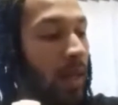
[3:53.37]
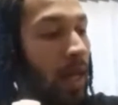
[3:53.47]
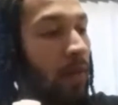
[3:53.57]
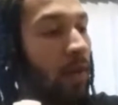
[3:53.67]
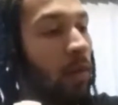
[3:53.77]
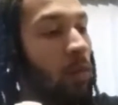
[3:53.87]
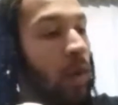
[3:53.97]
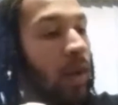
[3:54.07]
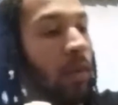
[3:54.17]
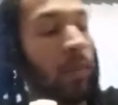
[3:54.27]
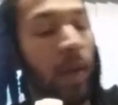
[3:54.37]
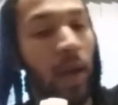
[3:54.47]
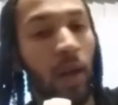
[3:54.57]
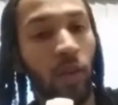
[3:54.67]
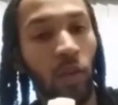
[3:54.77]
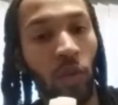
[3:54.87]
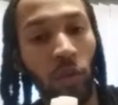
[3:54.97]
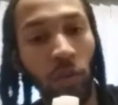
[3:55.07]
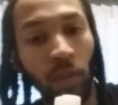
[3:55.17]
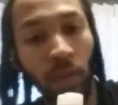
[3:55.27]
Even when compared
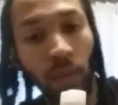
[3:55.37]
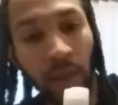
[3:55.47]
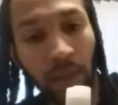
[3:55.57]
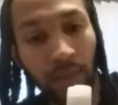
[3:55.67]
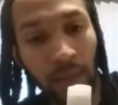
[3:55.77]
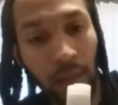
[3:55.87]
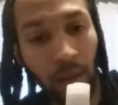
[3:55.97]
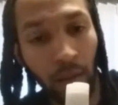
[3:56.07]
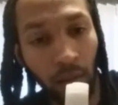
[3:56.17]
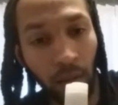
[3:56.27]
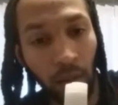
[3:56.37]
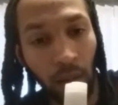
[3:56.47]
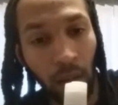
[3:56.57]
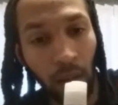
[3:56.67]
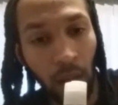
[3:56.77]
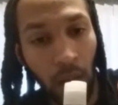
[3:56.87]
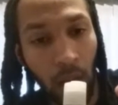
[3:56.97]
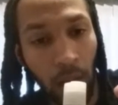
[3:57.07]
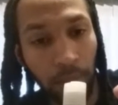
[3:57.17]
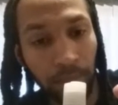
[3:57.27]
to this here,
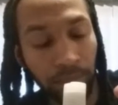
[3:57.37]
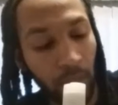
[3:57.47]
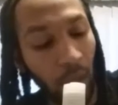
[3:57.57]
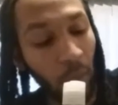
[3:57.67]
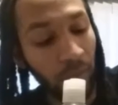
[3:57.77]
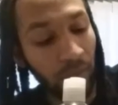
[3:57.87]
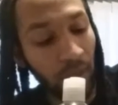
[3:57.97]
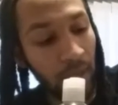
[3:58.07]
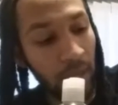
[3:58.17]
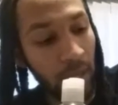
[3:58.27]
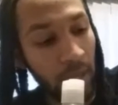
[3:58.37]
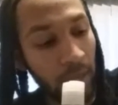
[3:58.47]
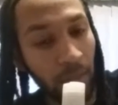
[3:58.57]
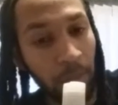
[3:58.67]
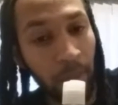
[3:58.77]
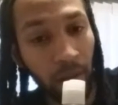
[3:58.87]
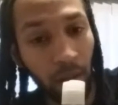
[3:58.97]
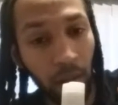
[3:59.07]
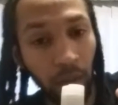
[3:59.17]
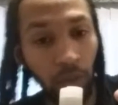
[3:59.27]
I would say it's the
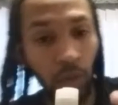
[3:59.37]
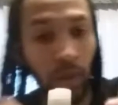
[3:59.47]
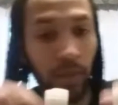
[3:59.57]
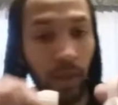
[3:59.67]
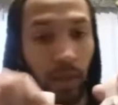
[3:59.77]
better of the two cleansing